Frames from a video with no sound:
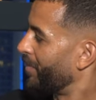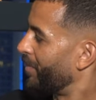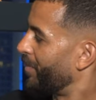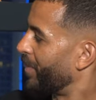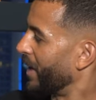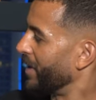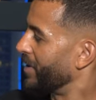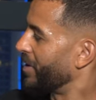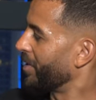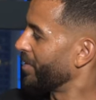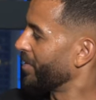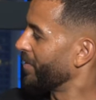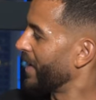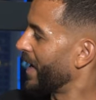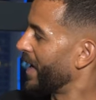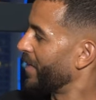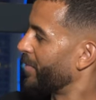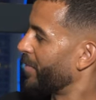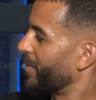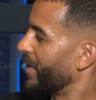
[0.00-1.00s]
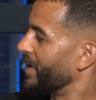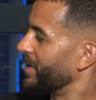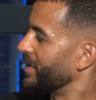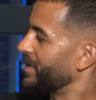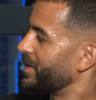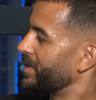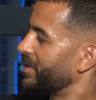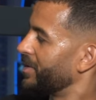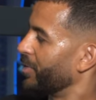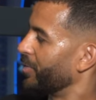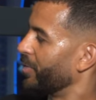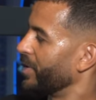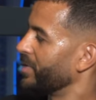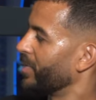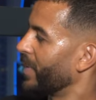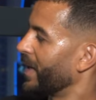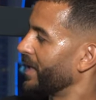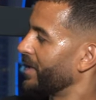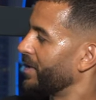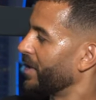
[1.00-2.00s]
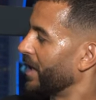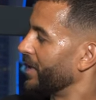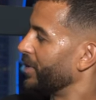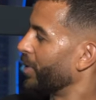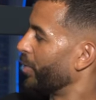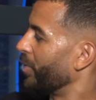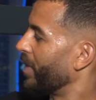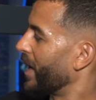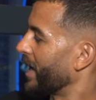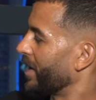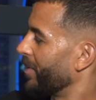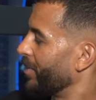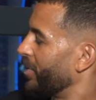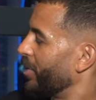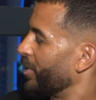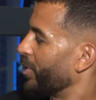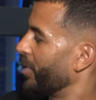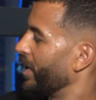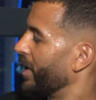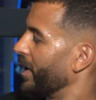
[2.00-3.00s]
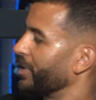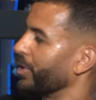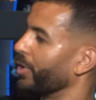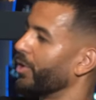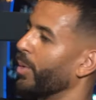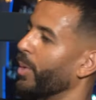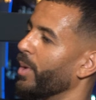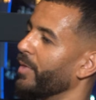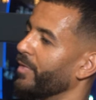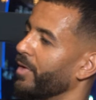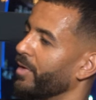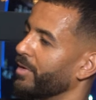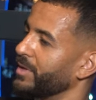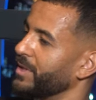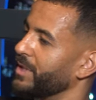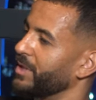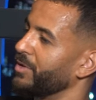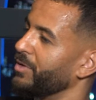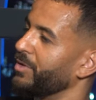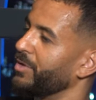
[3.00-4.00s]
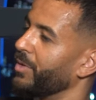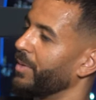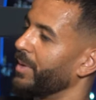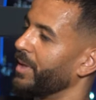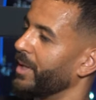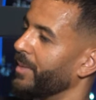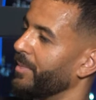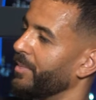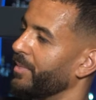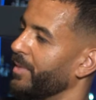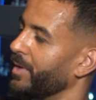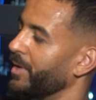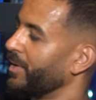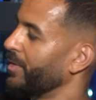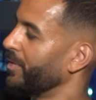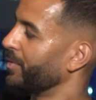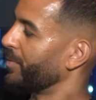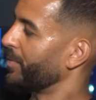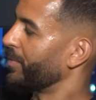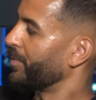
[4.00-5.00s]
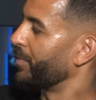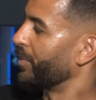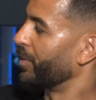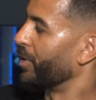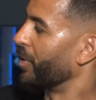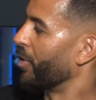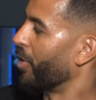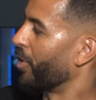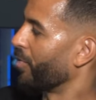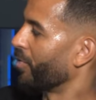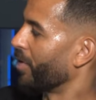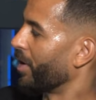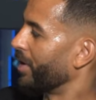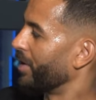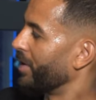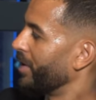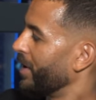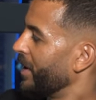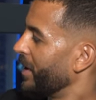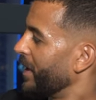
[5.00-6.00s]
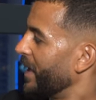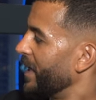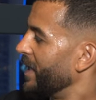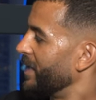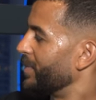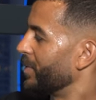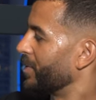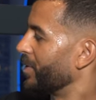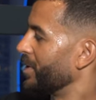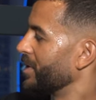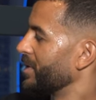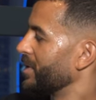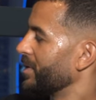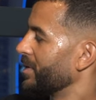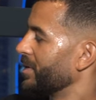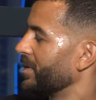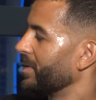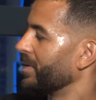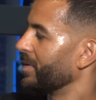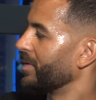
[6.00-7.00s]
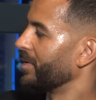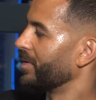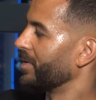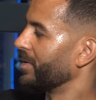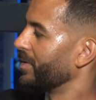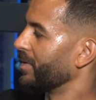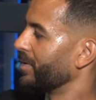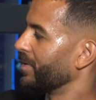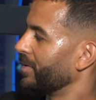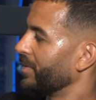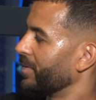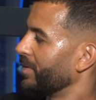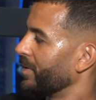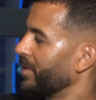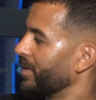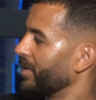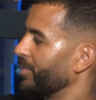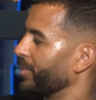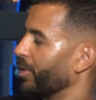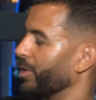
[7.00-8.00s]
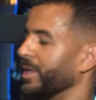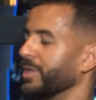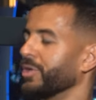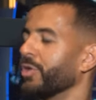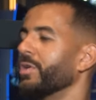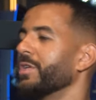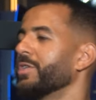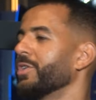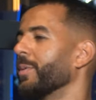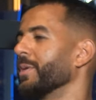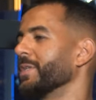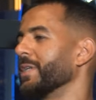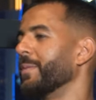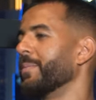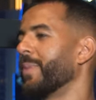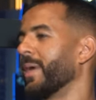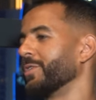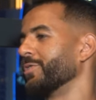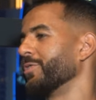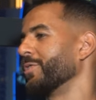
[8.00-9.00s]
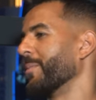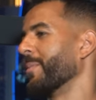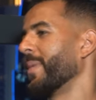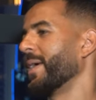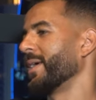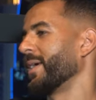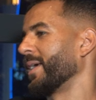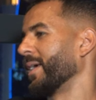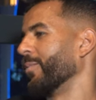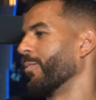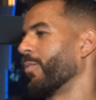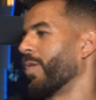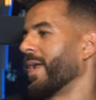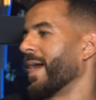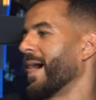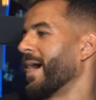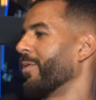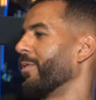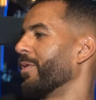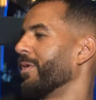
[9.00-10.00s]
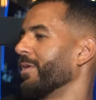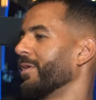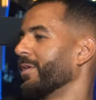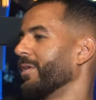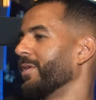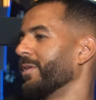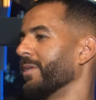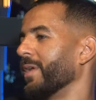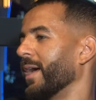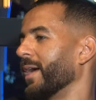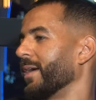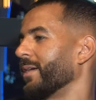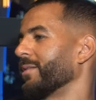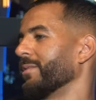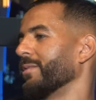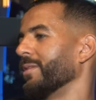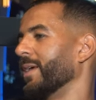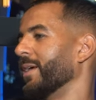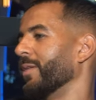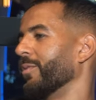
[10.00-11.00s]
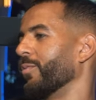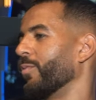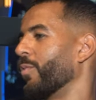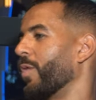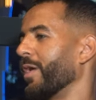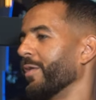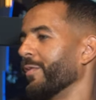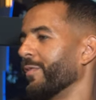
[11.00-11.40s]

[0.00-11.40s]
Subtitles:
But in terms of live events, the reason why I don't like them to the degree and I don't know whether I'll continue doing them for the long run is because, bro, there's only so much impact you can make in 1 hour, like one